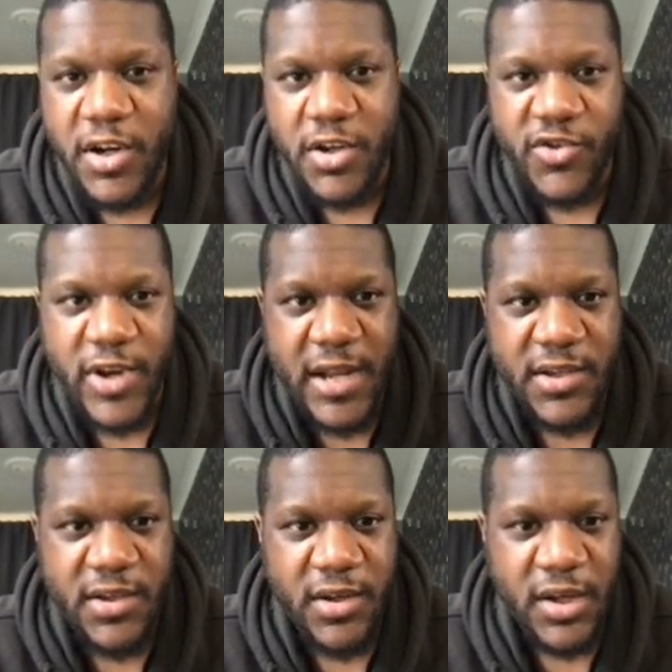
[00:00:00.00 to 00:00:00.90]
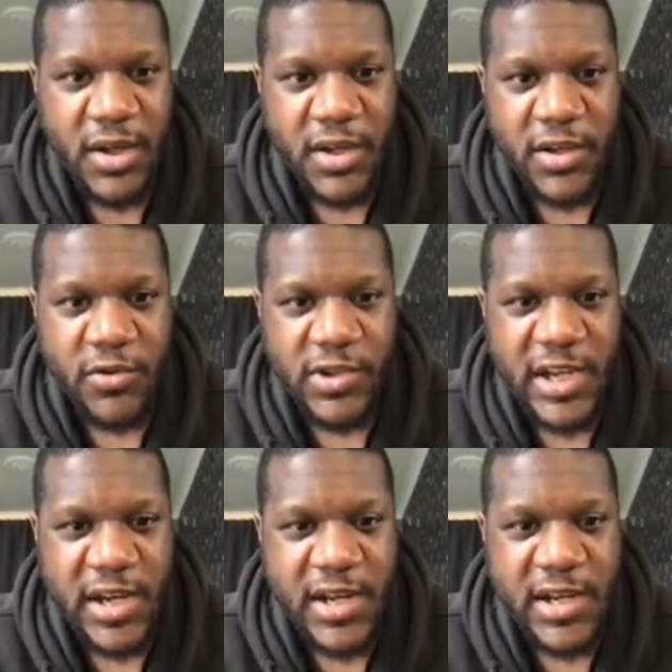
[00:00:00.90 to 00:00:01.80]
contracts, you'll
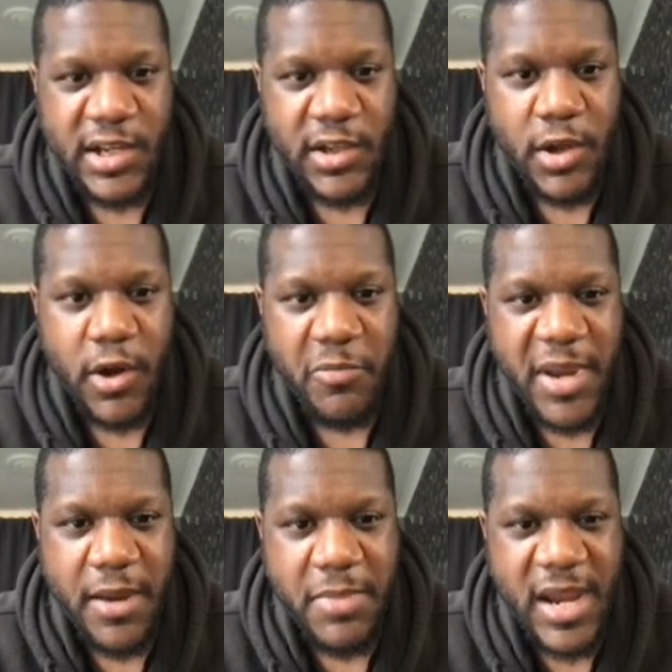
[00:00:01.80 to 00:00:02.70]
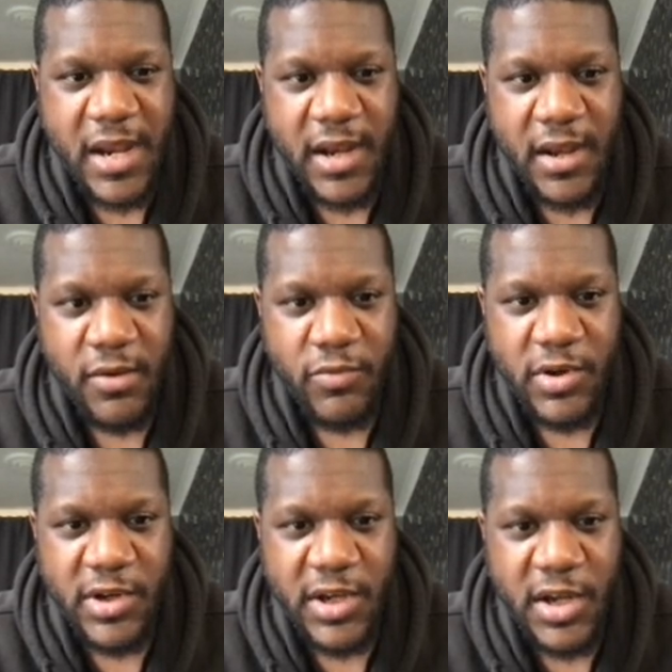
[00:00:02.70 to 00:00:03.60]
see that there's a lot of BNB in here. We're
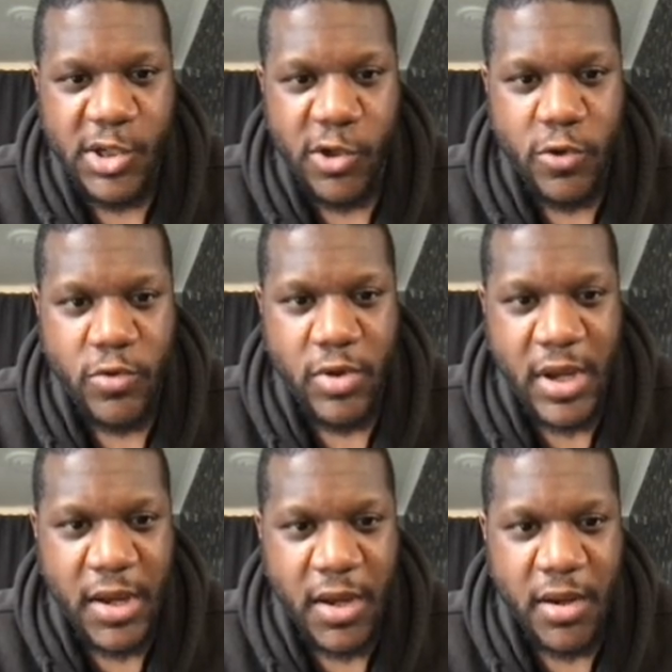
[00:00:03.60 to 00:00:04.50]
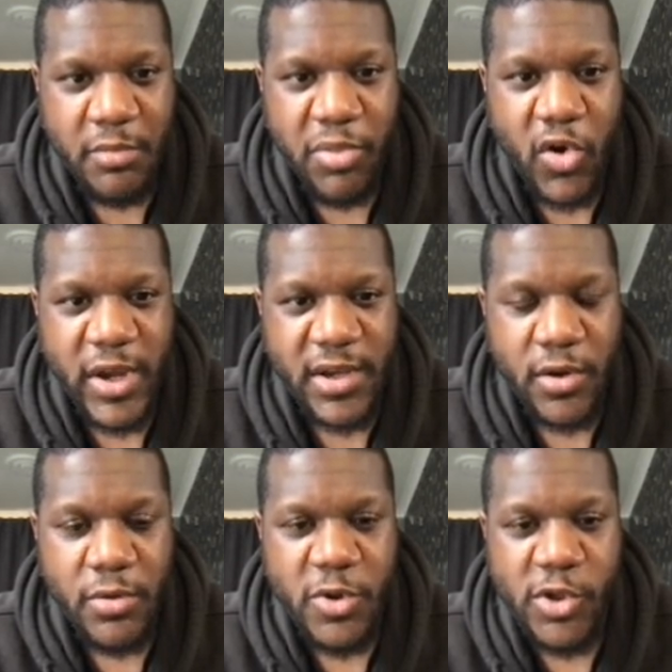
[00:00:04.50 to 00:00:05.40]
looking at two point
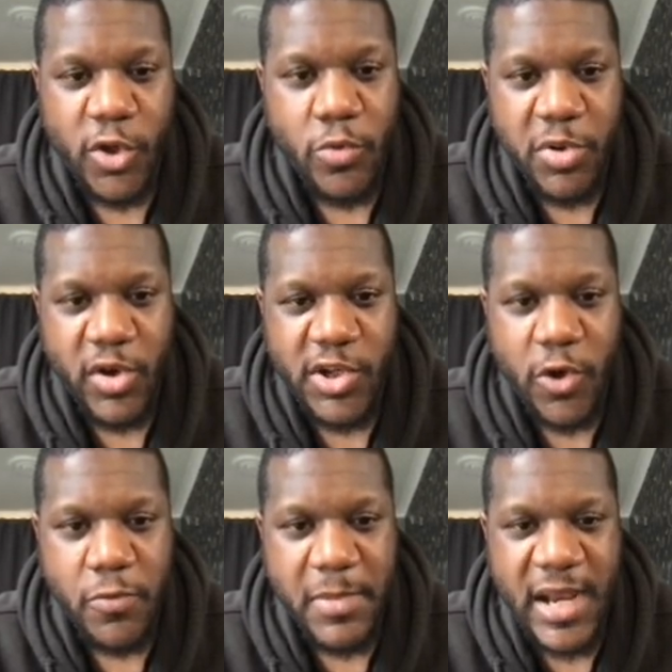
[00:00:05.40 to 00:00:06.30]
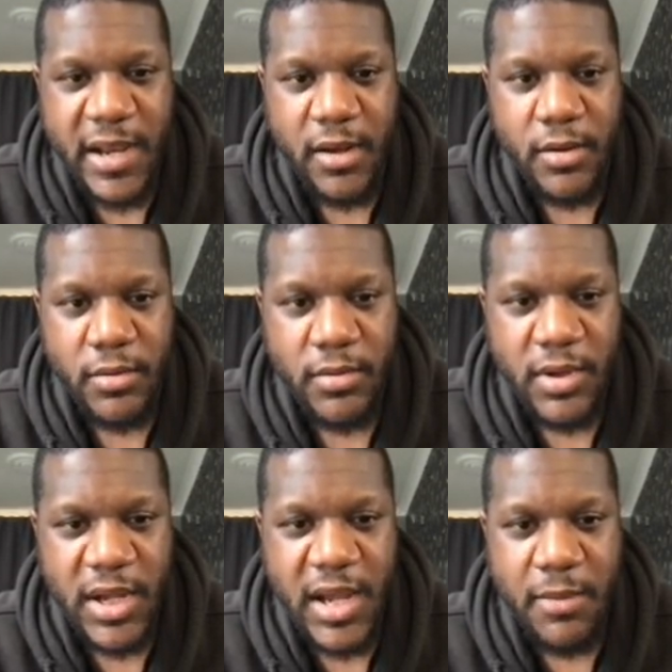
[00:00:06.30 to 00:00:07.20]
almost 2.2 million
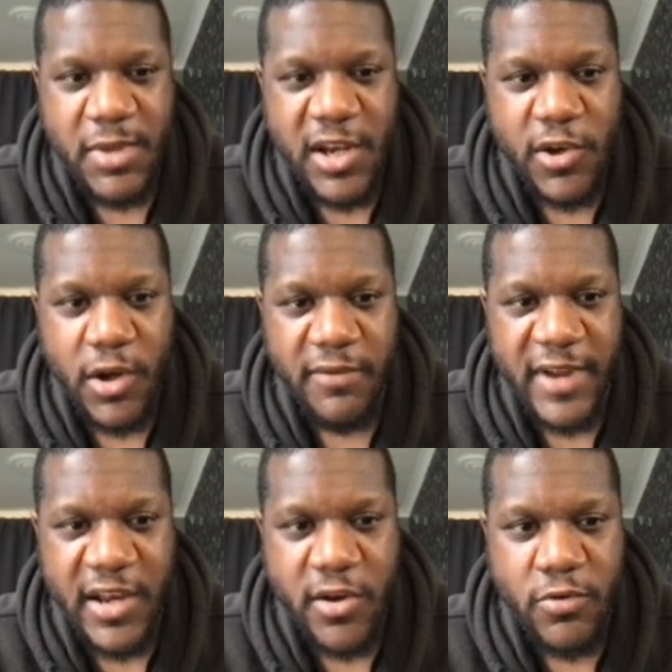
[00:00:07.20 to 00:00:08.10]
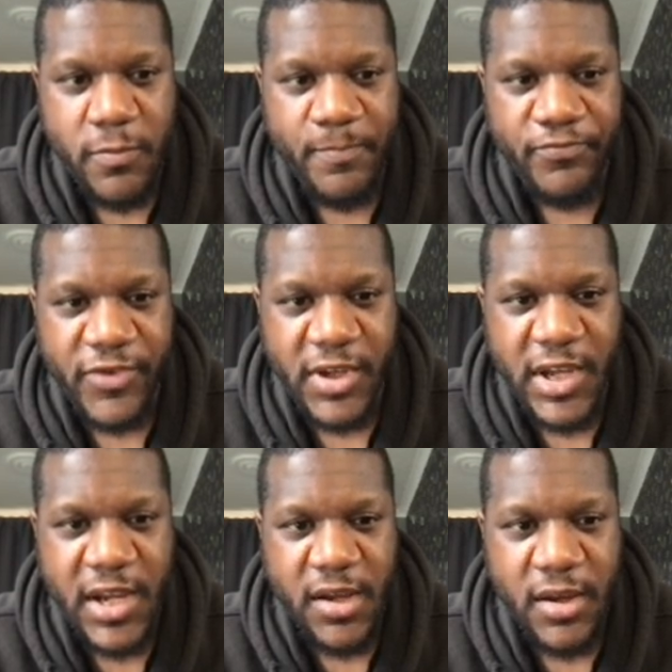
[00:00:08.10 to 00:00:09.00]
um, in dollar value.
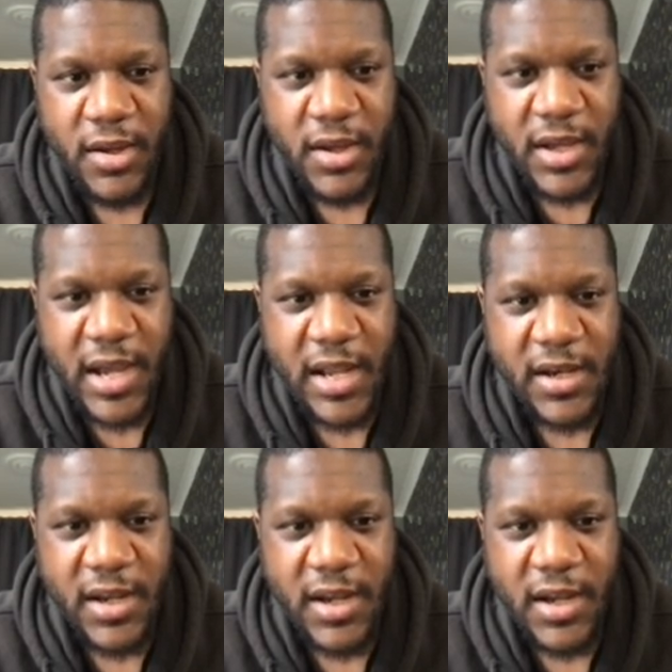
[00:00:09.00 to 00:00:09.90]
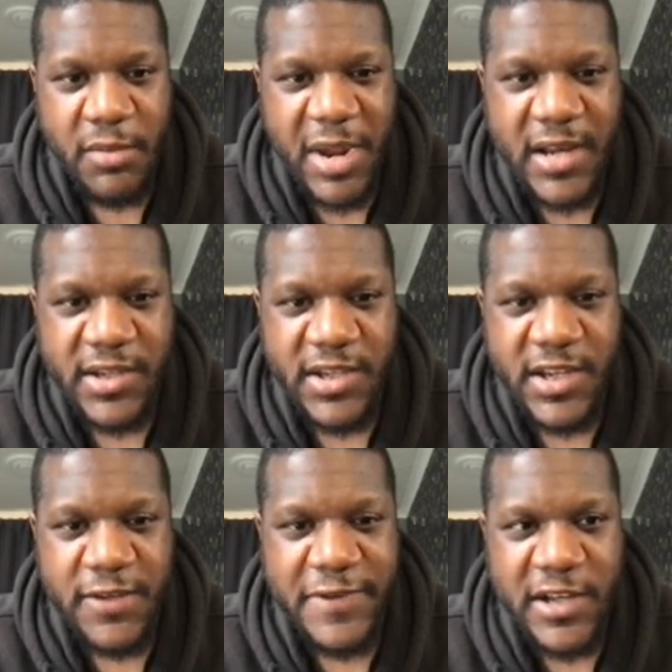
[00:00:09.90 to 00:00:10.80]
Okay, and uh, the balance is
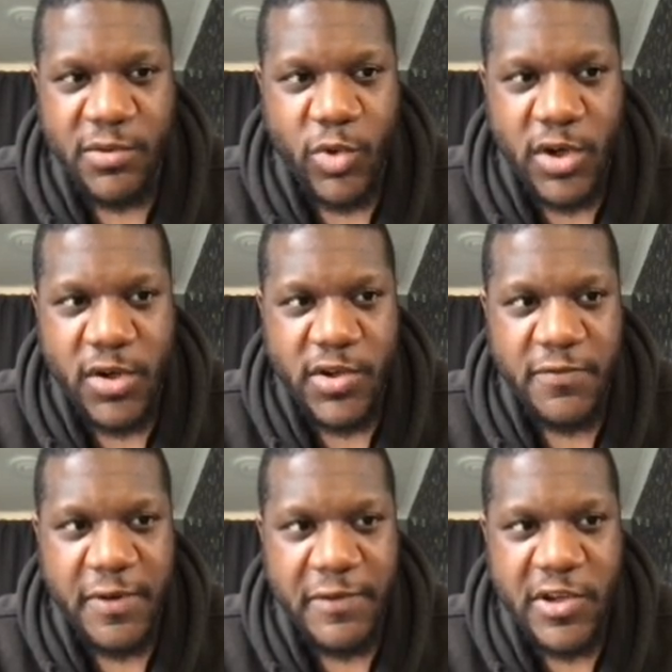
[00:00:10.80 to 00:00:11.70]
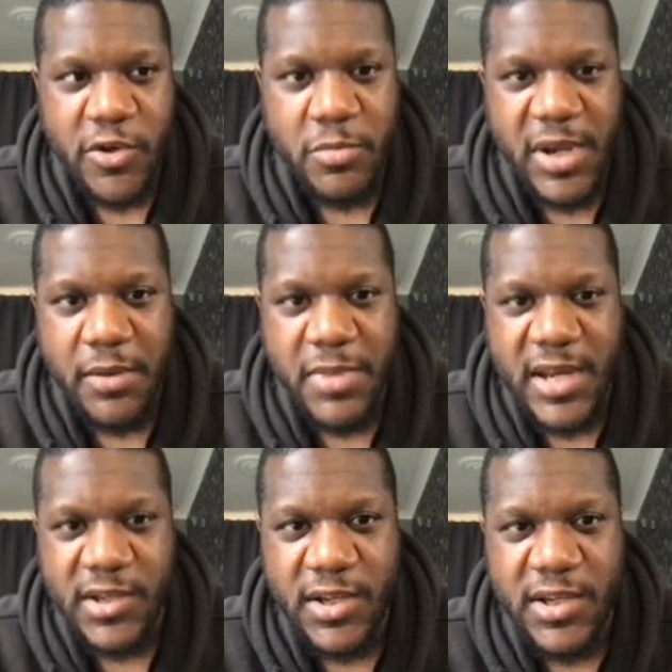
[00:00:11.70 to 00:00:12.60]
6,152
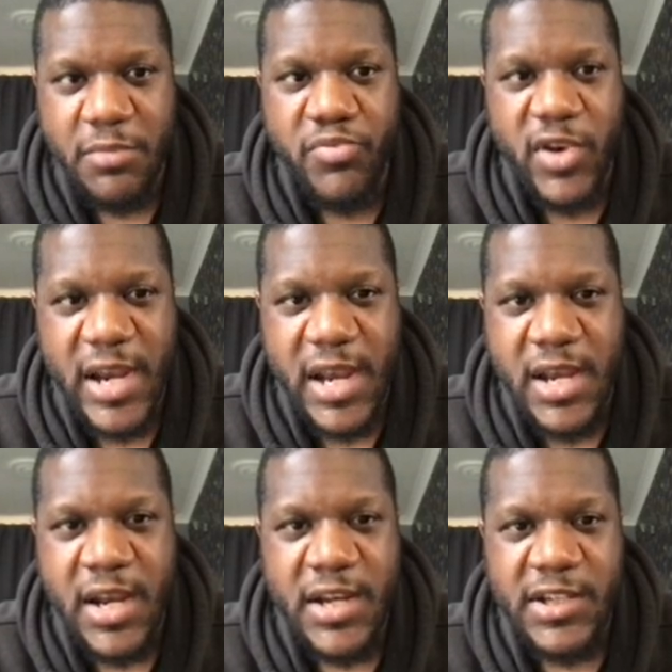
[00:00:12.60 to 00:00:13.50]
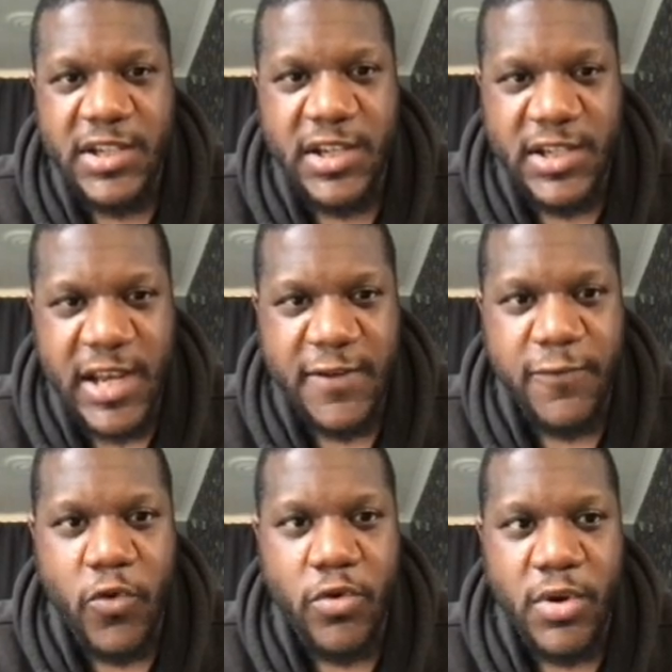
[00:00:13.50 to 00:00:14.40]
BNB. So this is a pretty
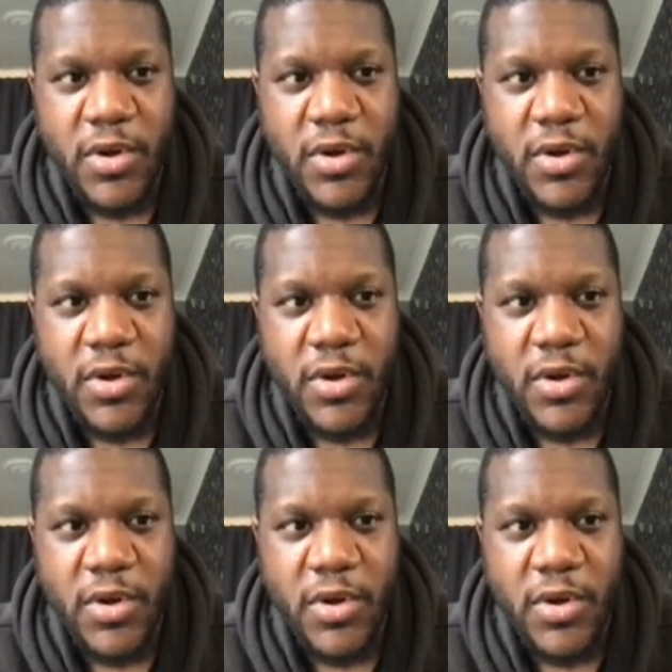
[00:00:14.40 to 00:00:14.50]
successful